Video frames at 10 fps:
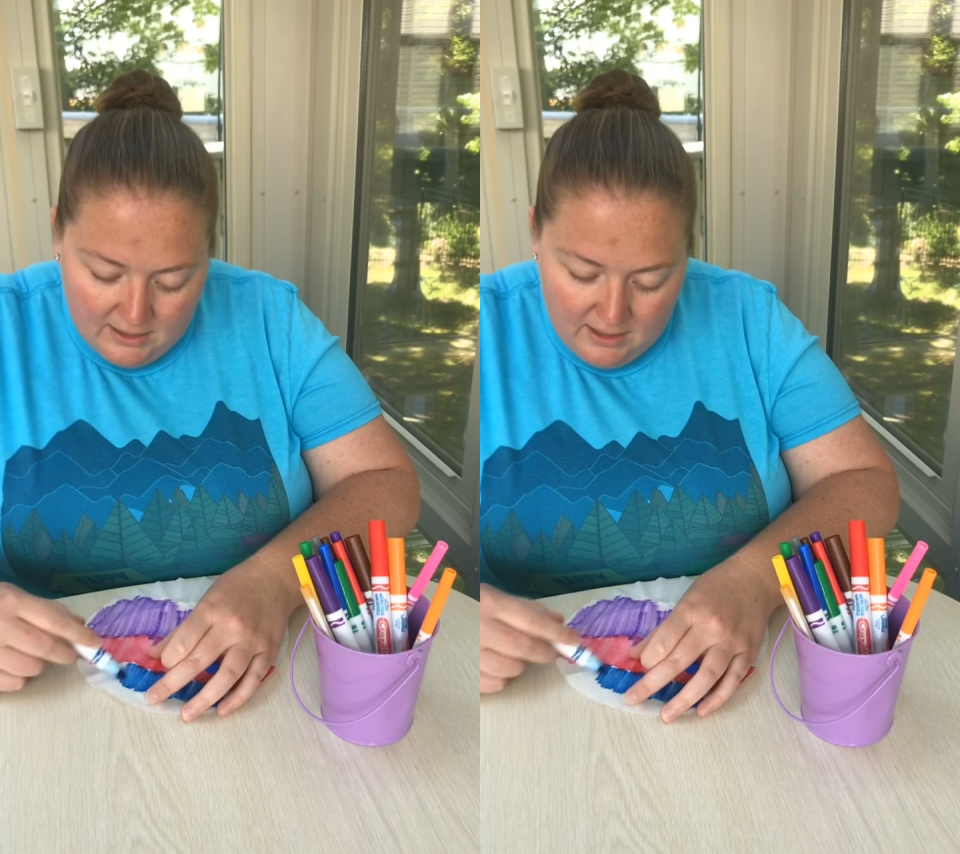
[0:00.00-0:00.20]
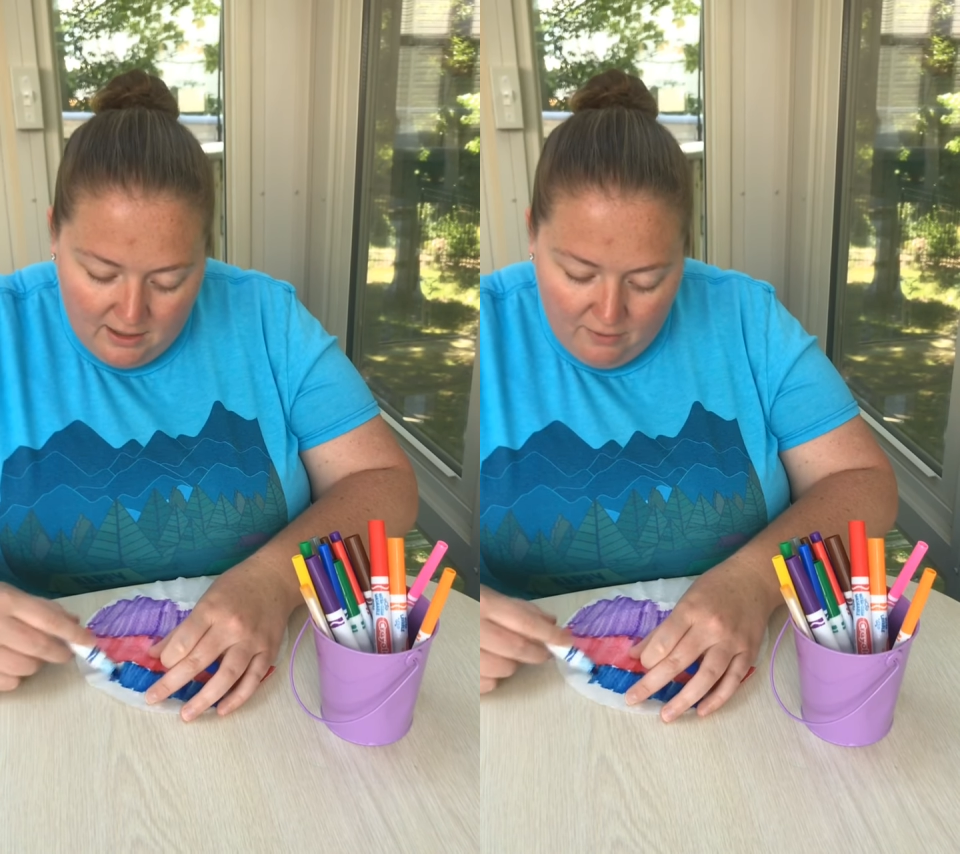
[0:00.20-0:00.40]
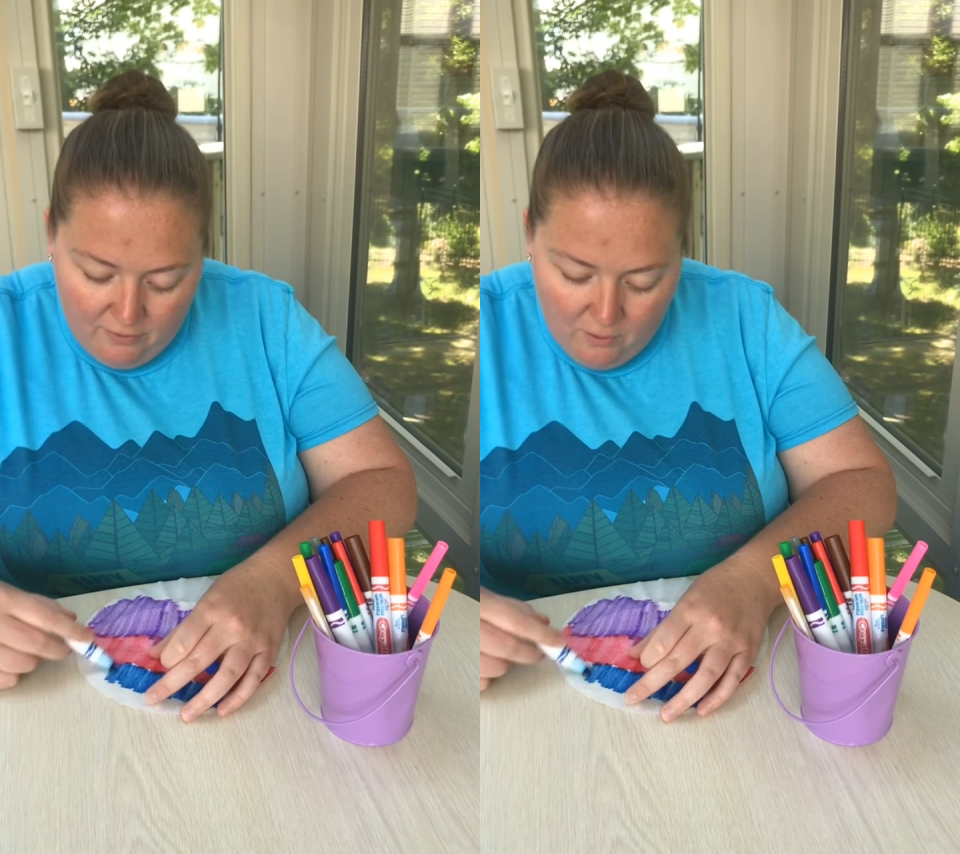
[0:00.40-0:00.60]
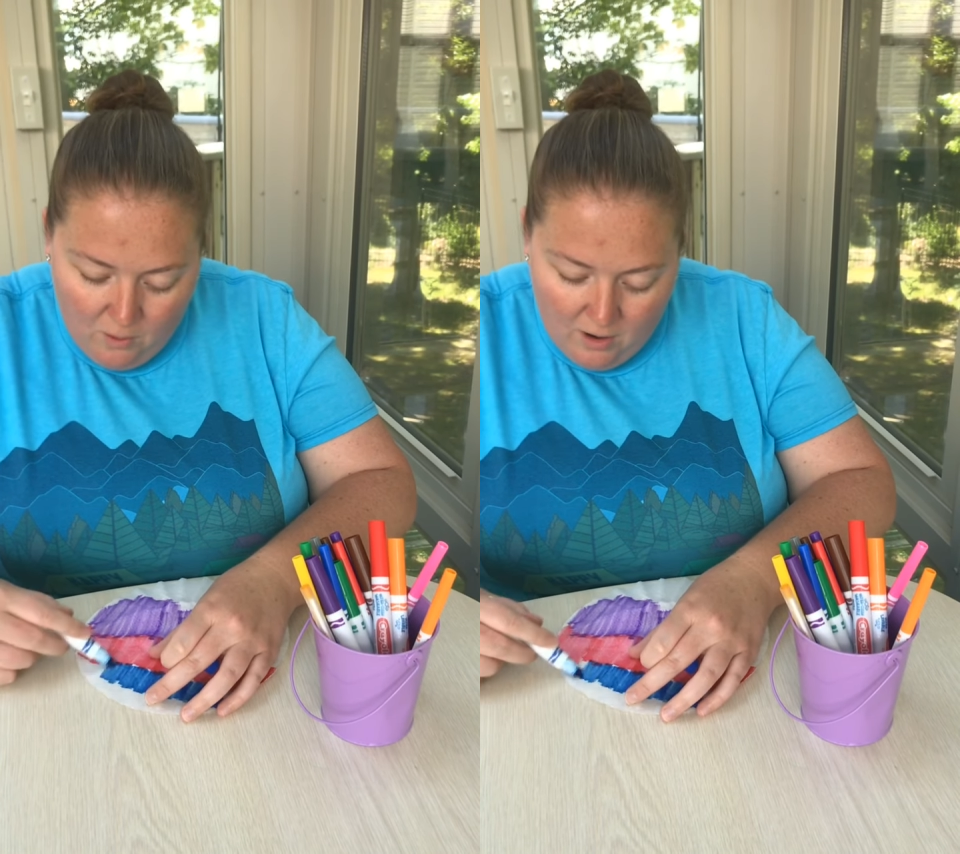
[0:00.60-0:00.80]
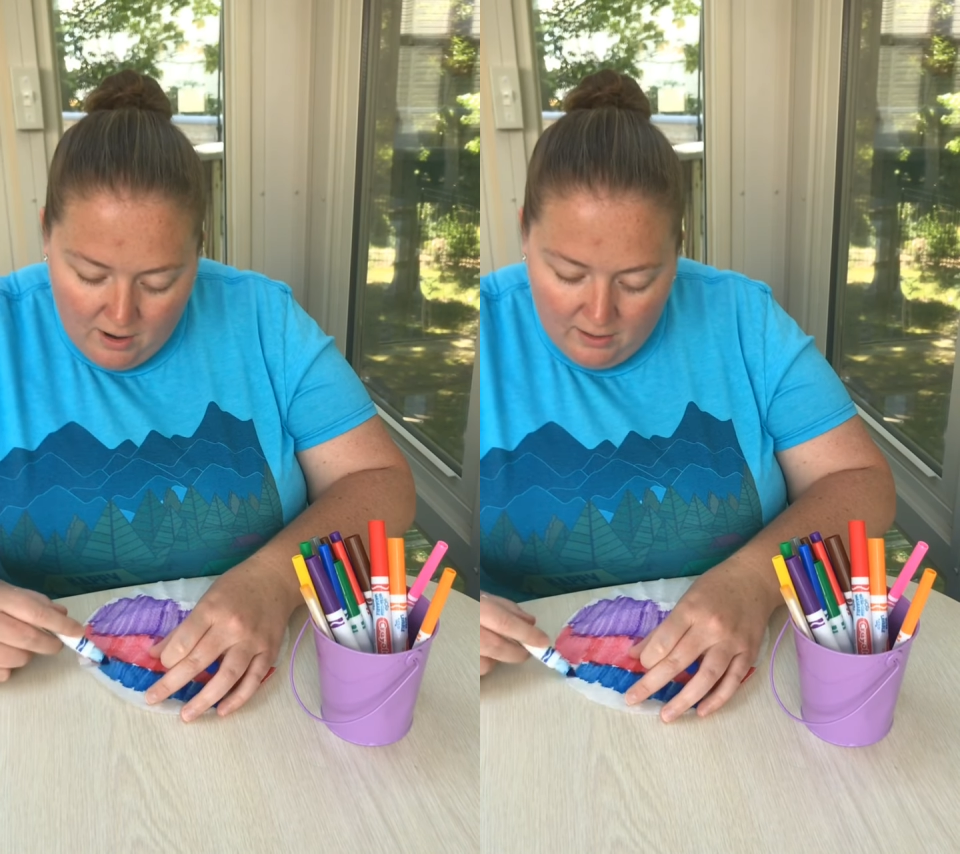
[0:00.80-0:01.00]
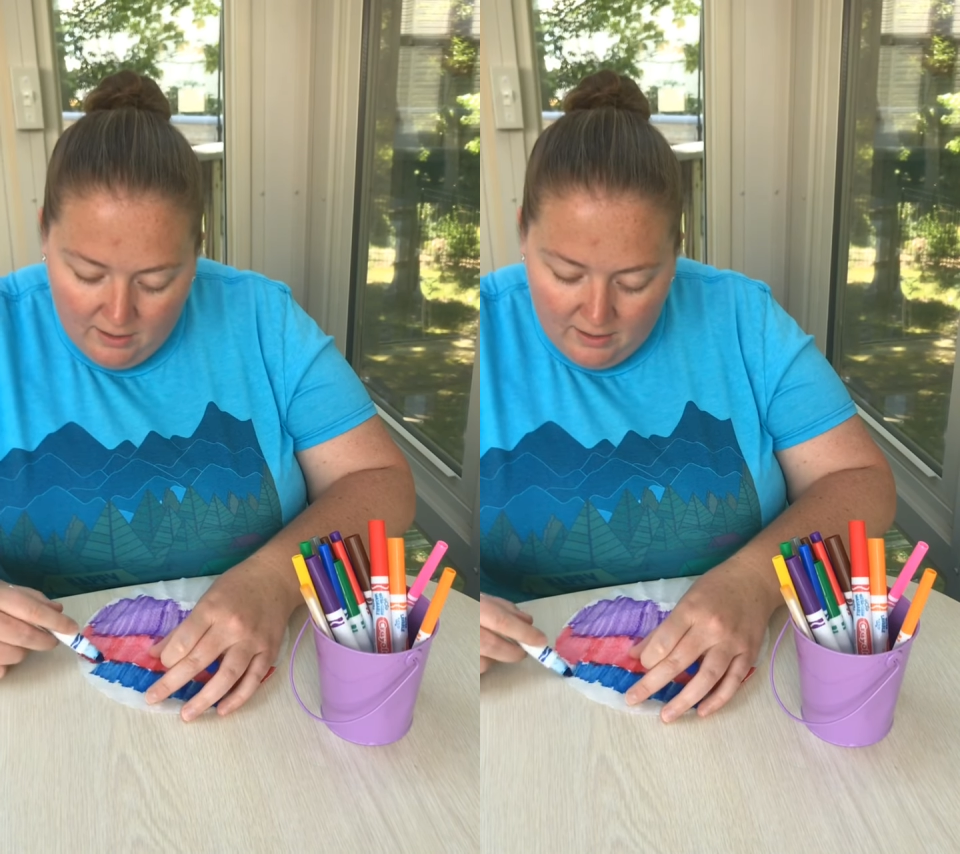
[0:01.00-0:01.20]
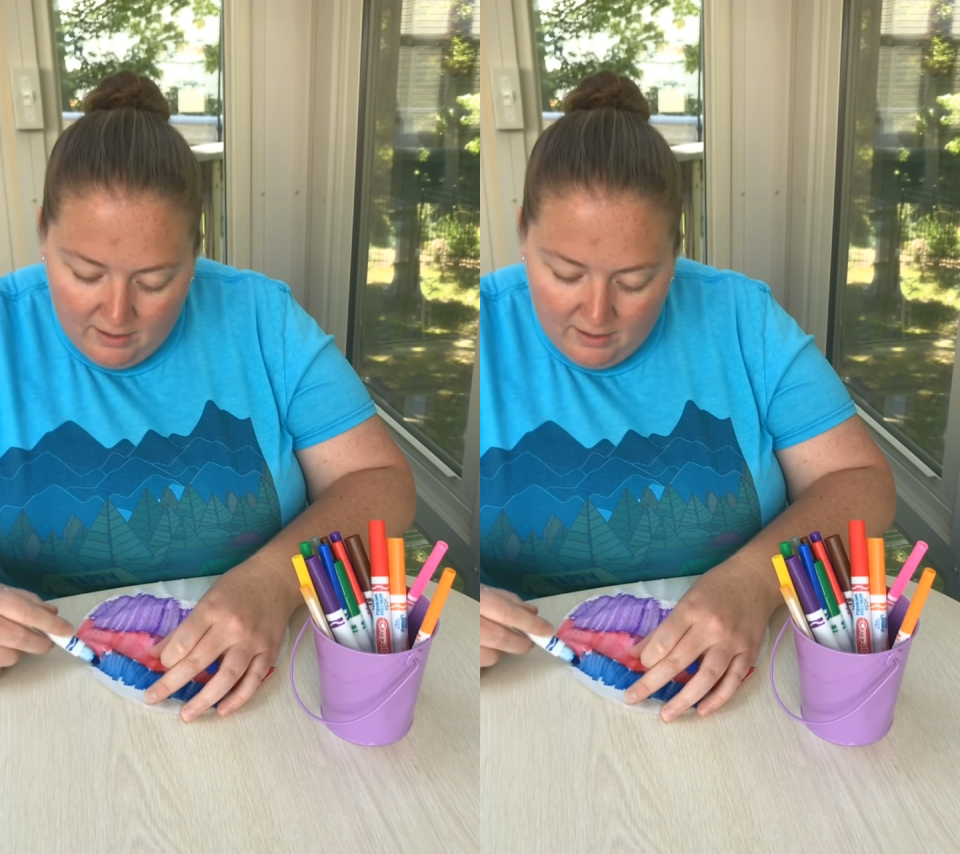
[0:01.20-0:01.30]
sitting for.